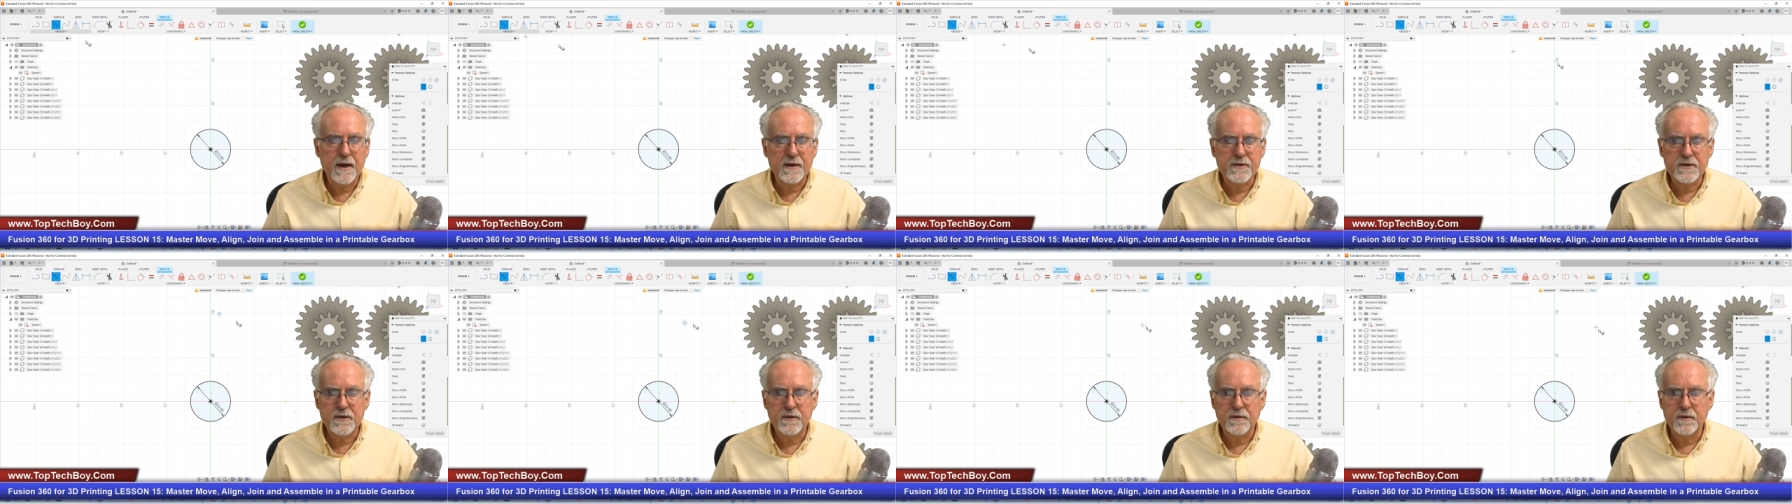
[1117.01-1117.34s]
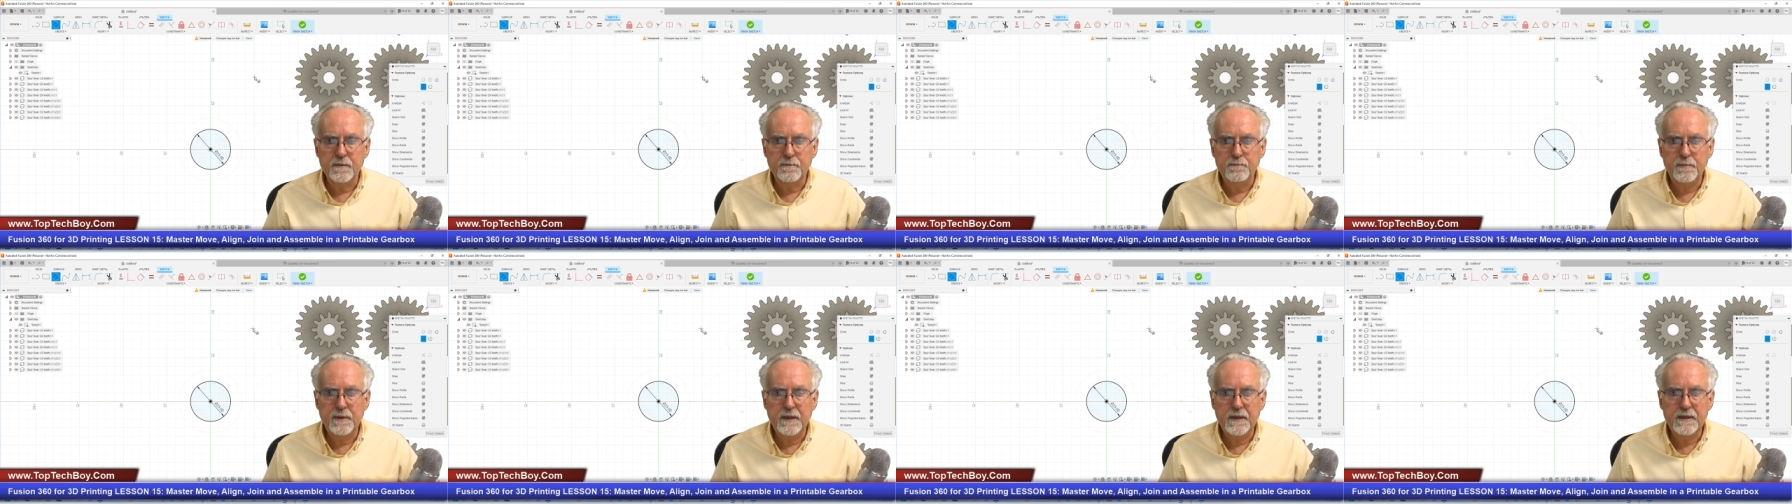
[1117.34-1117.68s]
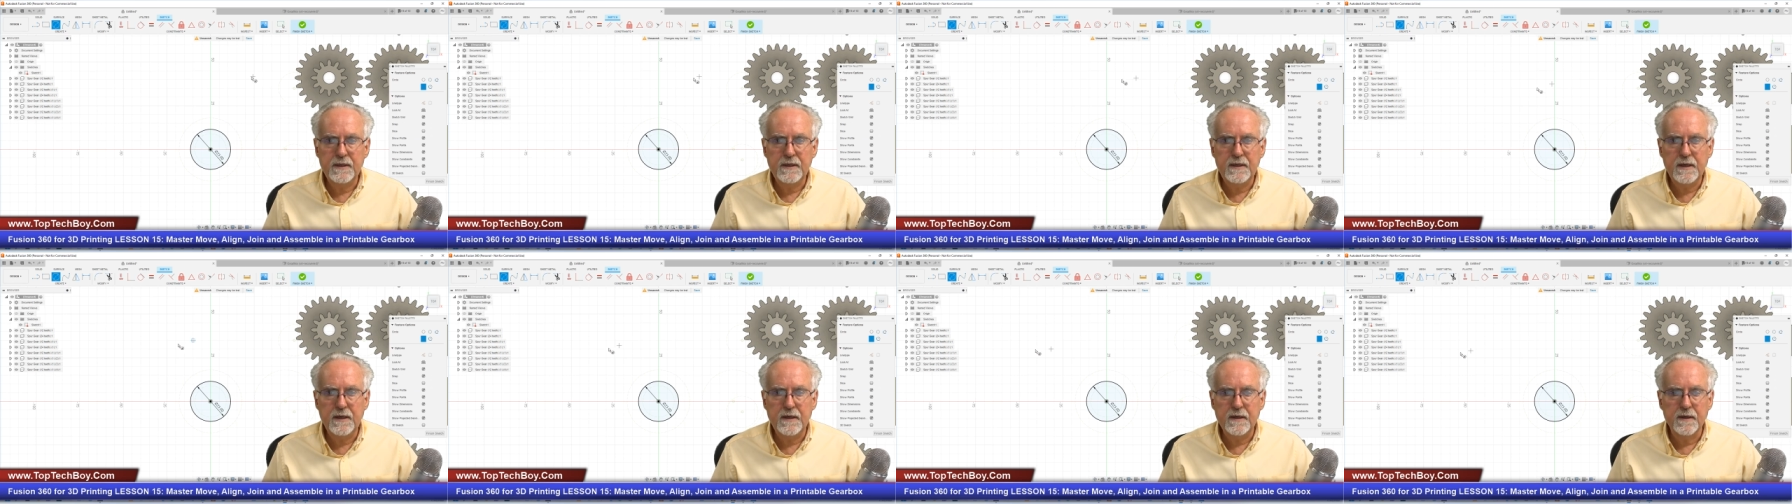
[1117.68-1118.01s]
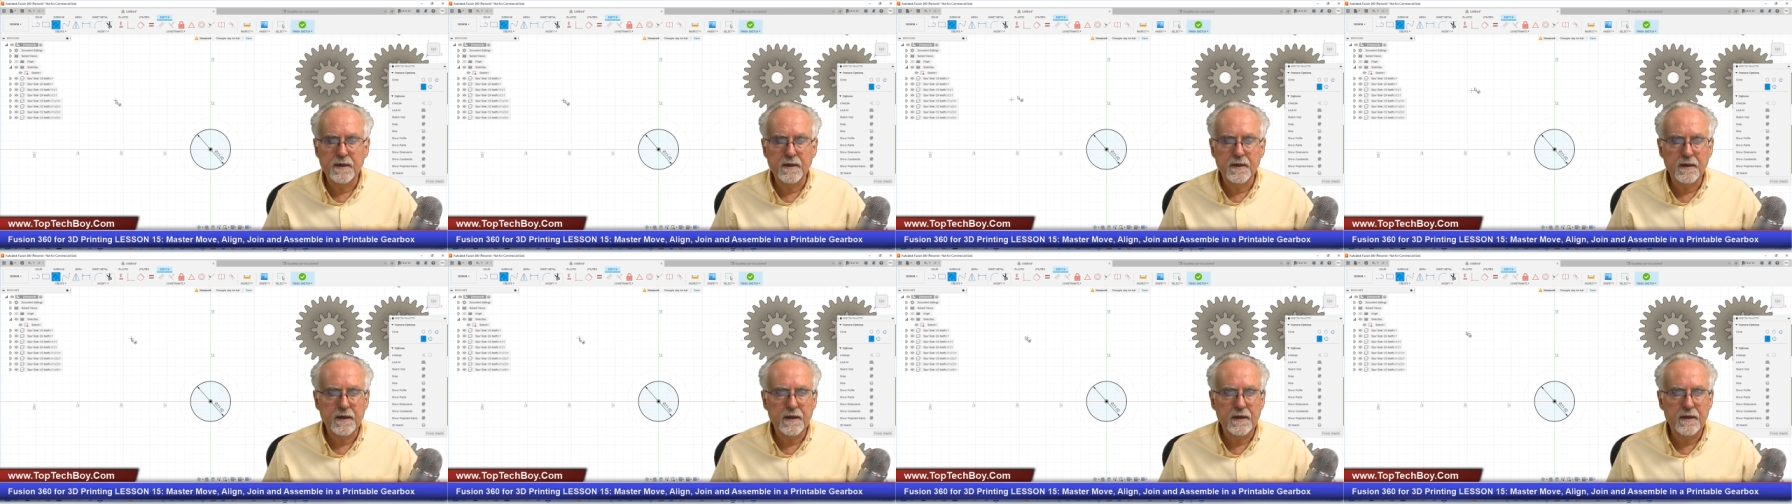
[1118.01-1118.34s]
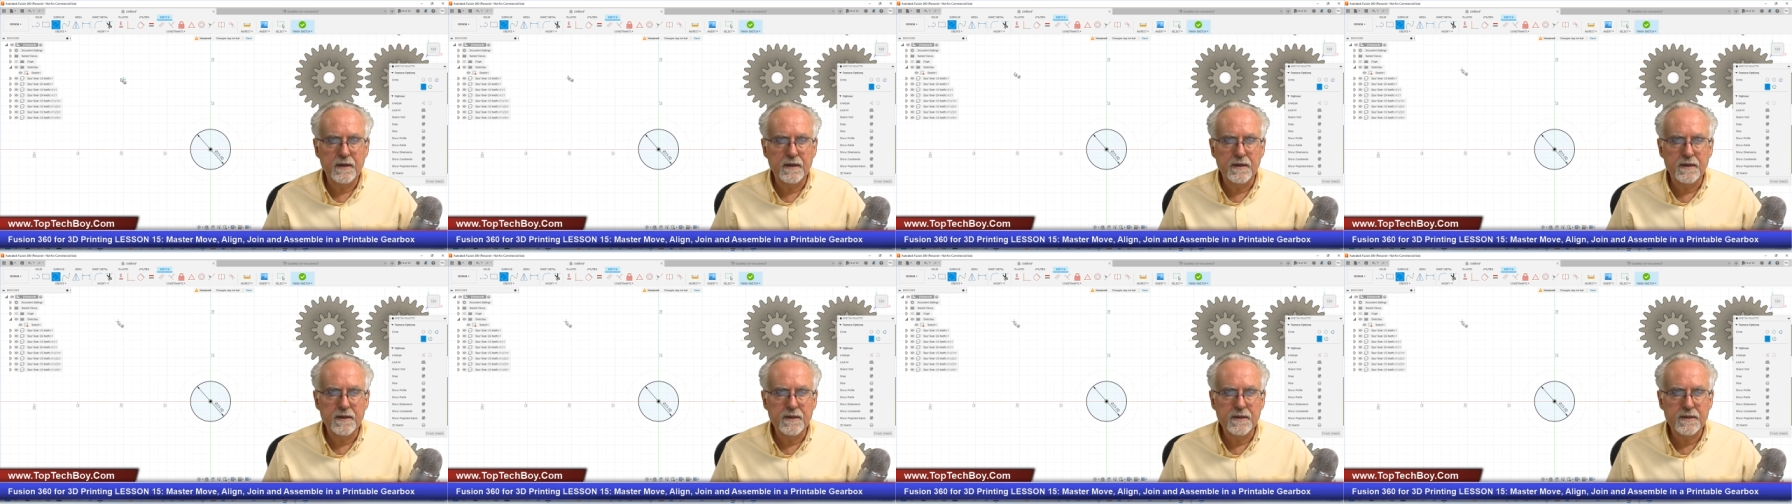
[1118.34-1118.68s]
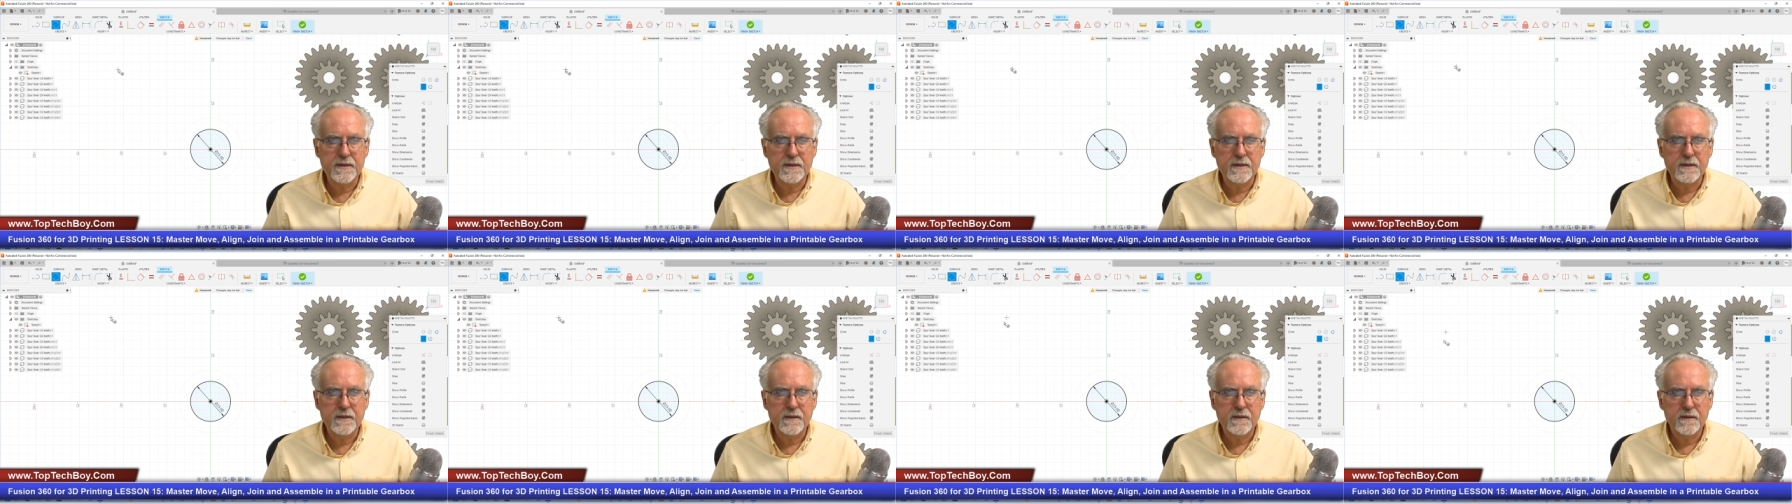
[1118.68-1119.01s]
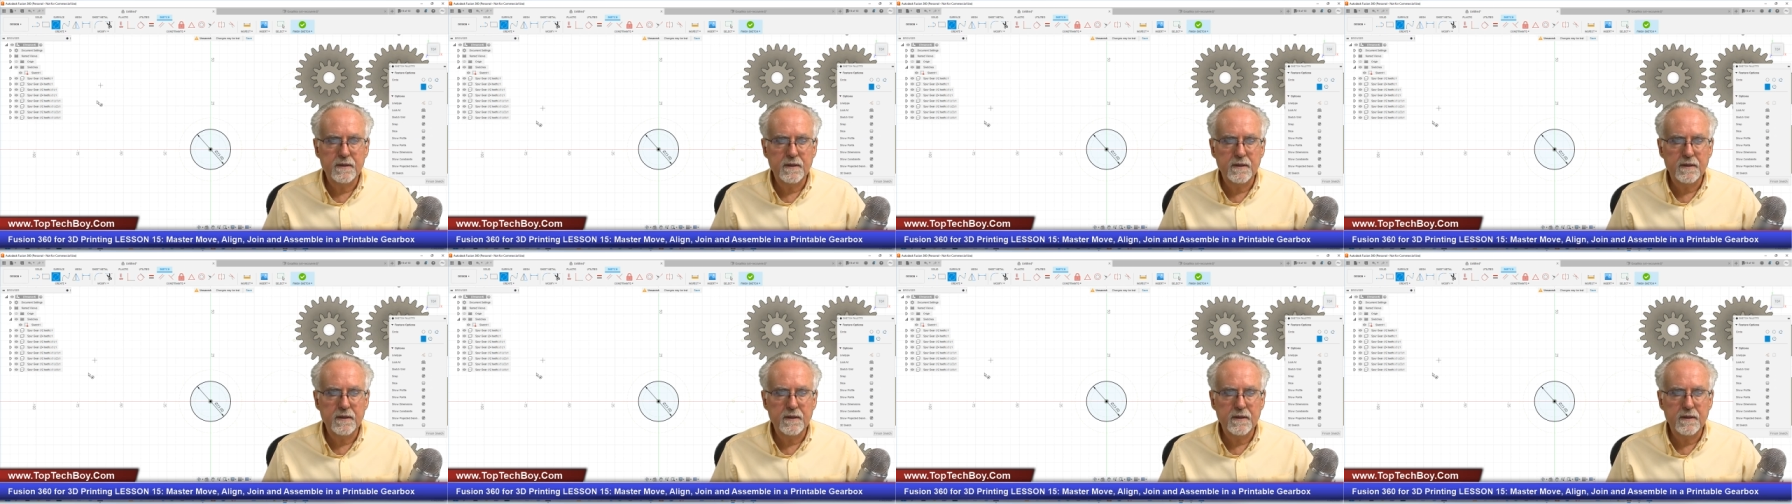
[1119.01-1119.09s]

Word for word: So the big gear is,